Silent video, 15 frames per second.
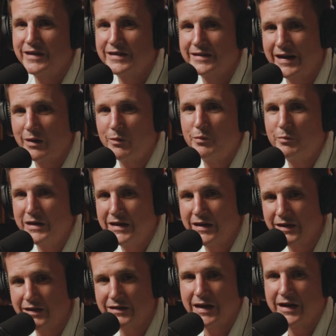think that I would be
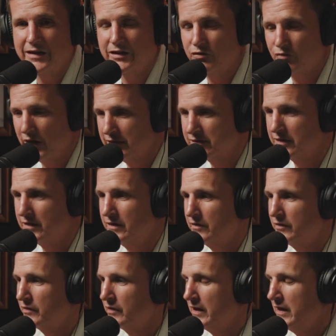getting that
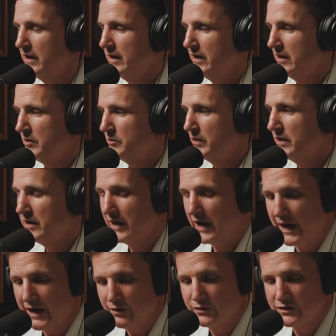aggressive, but
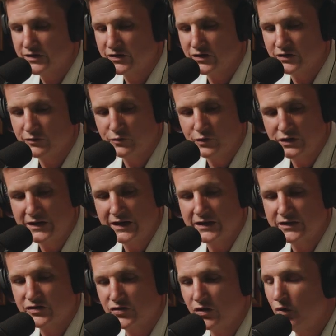I would
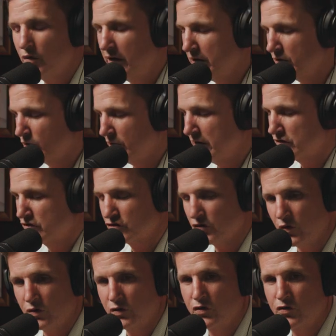get so angry and
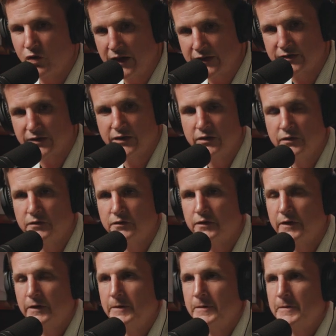so aggressive
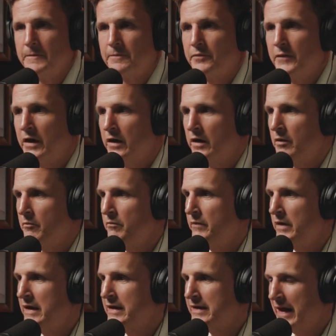
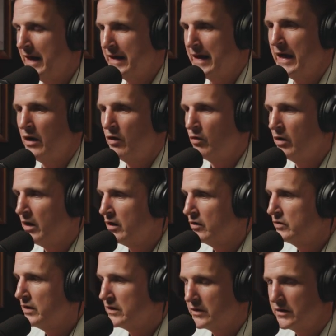in that era
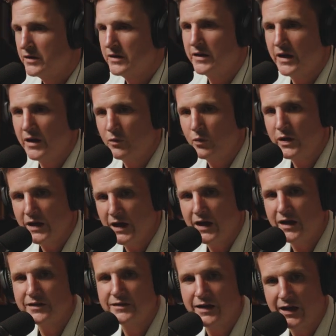that we
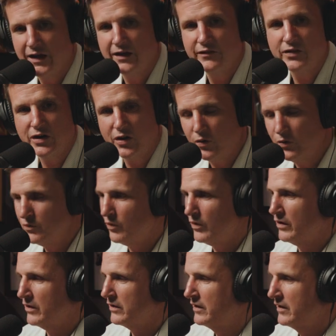had to have a code
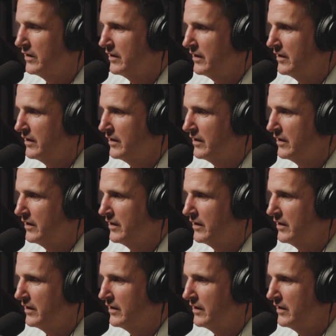word.